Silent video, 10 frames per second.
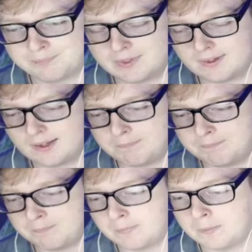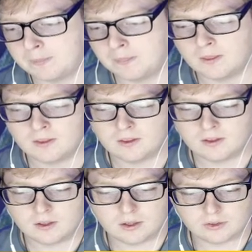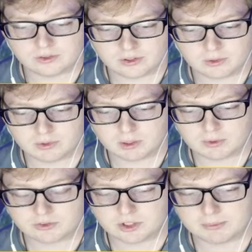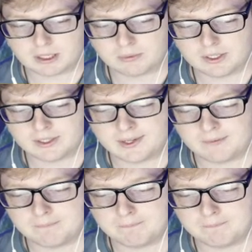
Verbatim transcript: Okay. Is there anyone I want to sub out right now?